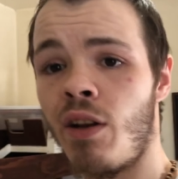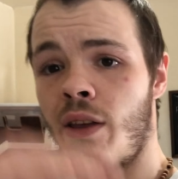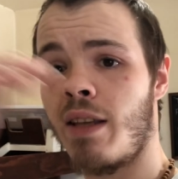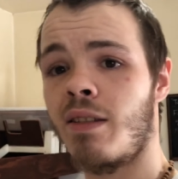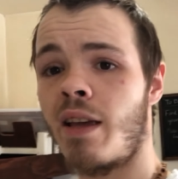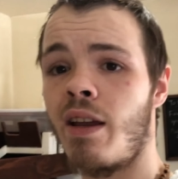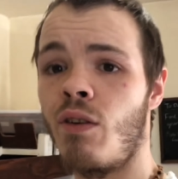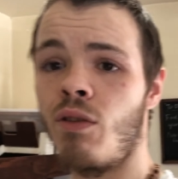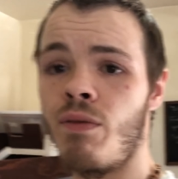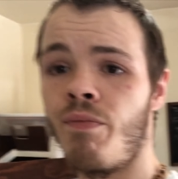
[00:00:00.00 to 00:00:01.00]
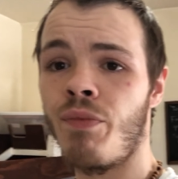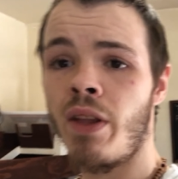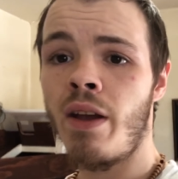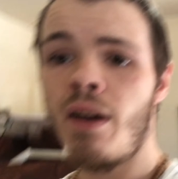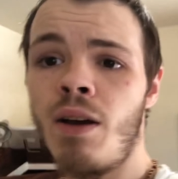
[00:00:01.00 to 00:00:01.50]
that cycle.
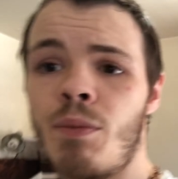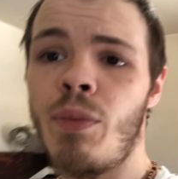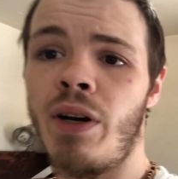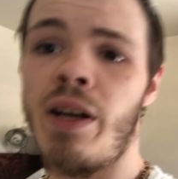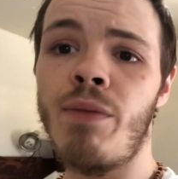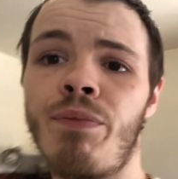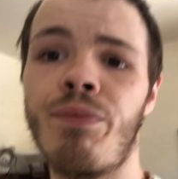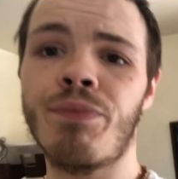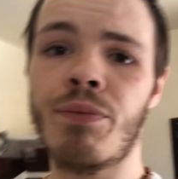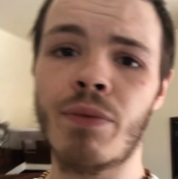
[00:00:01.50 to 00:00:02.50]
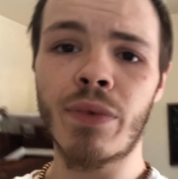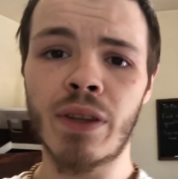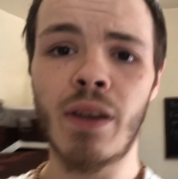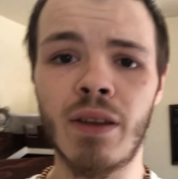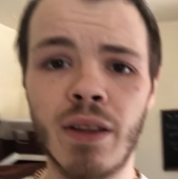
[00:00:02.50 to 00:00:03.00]
But
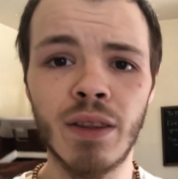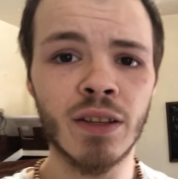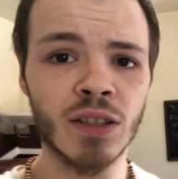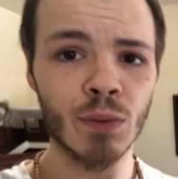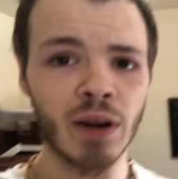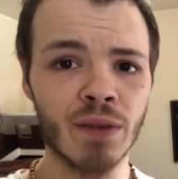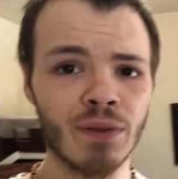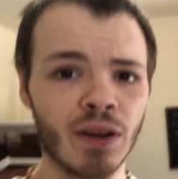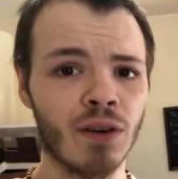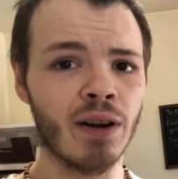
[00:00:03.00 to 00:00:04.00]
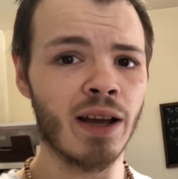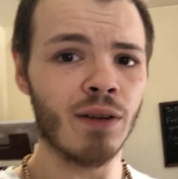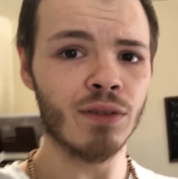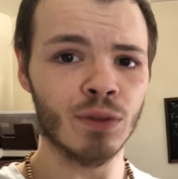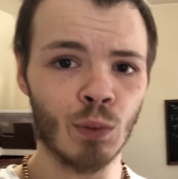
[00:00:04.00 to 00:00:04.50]
this is what I figured
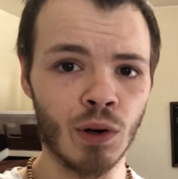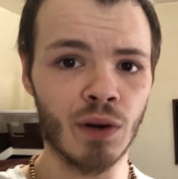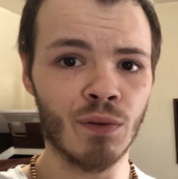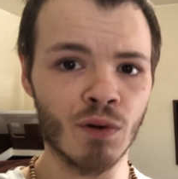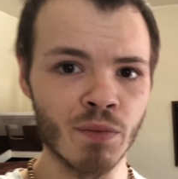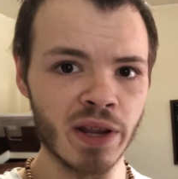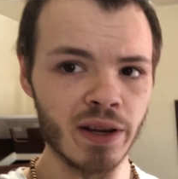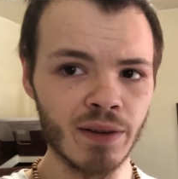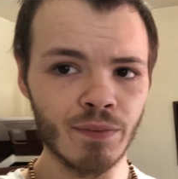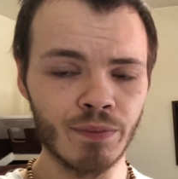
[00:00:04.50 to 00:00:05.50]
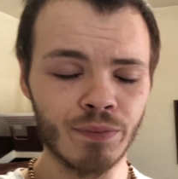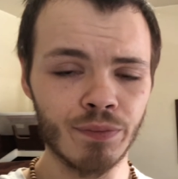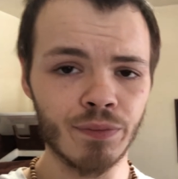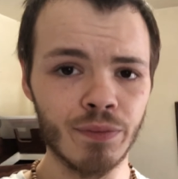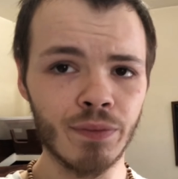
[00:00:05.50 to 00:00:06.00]
out to work for me.
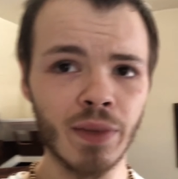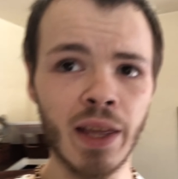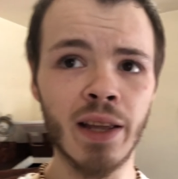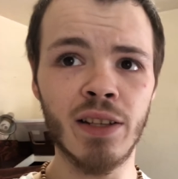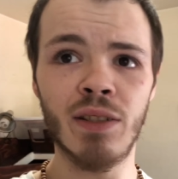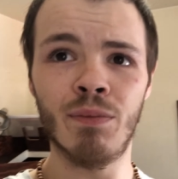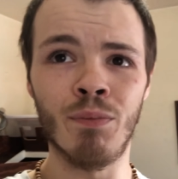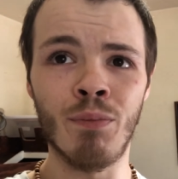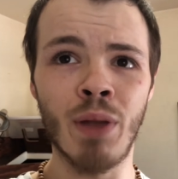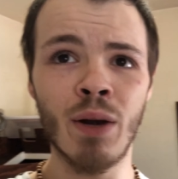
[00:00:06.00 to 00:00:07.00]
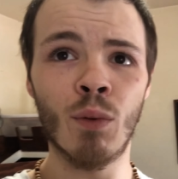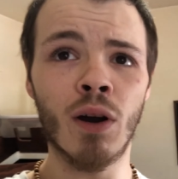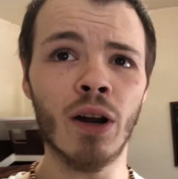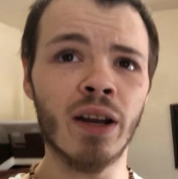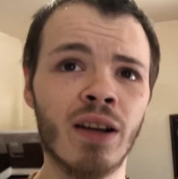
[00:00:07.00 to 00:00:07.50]
It's been
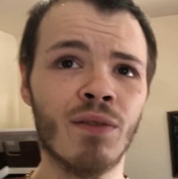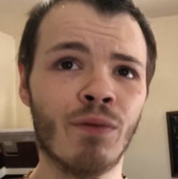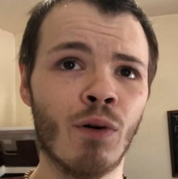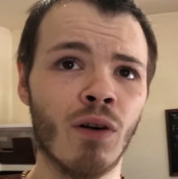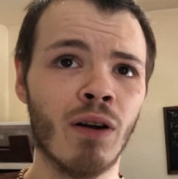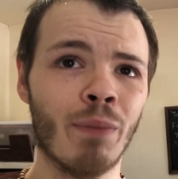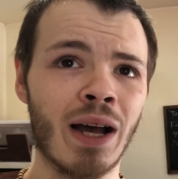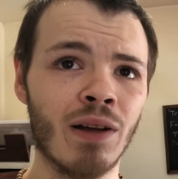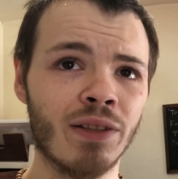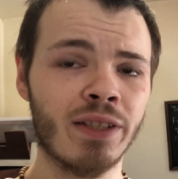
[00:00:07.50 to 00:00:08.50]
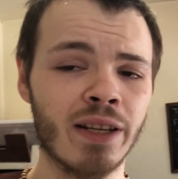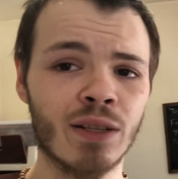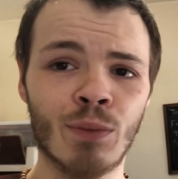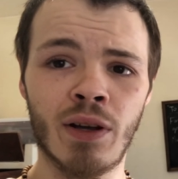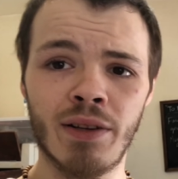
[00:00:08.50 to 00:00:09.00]
working for about 6
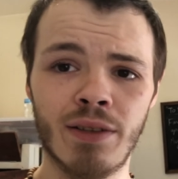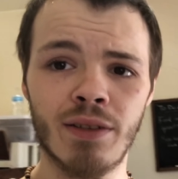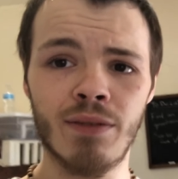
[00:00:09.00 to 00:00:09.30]
months,